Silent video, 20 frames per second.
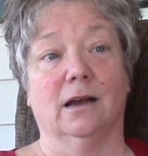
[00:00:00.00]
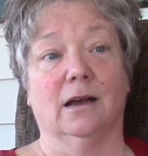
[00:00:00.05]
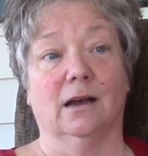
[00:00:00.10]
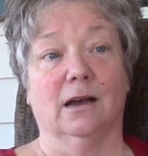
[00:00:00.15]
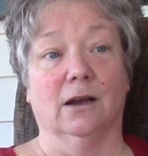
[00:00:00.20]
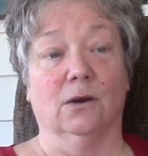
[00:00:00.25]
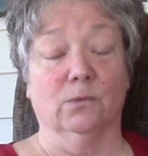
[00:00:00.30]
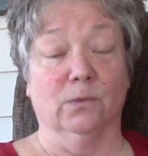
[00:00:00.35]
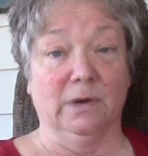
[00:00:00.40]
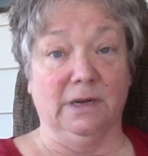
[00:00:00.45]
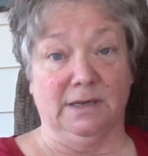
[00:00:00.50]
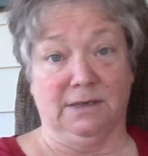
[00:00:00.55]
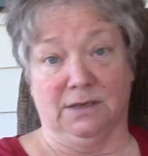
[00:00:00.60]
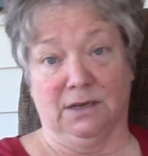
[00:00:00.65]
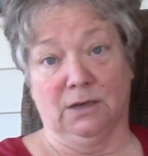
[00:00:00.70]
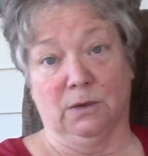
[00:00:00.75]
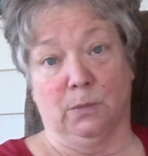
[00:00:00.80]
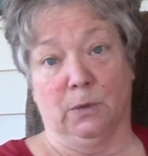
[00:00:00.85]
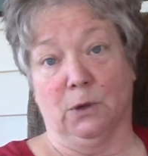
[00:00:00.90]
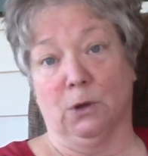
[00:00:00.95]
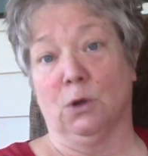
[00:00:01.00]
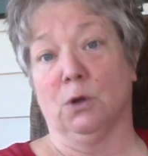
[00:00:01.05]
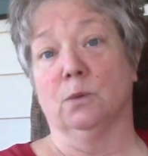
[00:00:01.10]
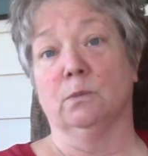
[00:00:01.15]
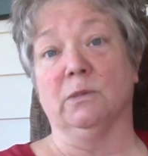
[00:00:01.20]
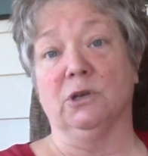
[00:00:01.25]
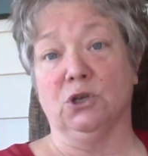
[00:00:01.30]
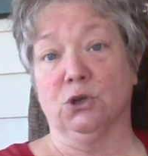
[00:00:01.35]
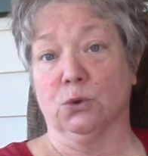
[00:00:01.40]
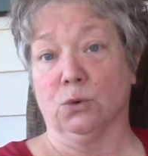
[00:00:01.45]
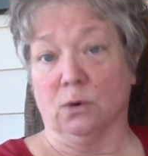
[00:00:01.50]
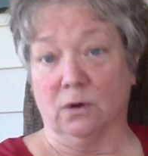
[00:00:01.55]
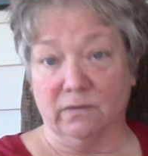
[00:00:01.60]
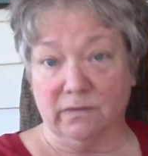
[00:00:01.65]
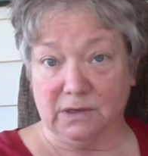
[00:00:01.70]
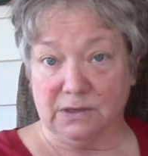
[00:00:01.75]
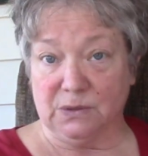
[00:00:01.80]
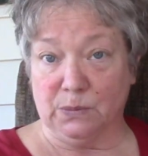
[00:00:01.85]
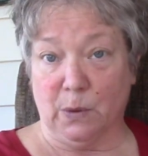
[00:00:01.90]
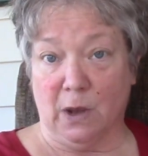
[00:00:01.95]
a reasonable, mature
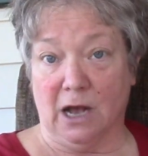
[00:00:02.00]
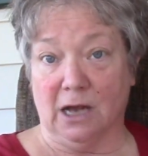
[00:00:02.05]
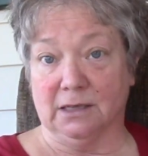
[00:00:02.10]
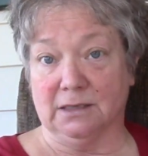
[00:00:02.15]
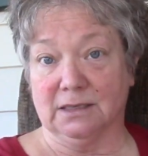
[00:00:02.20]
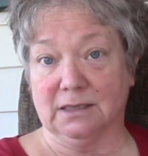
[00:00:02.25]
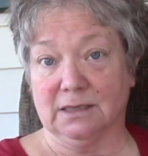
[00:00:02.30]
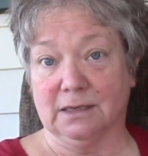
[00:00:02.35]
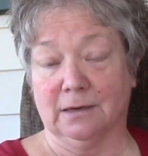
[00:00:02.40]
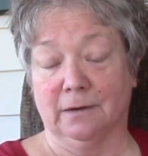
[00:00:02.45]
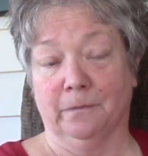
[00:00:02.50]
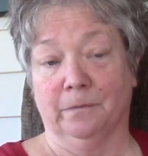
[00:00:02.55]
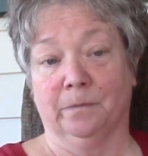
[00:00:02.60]
response.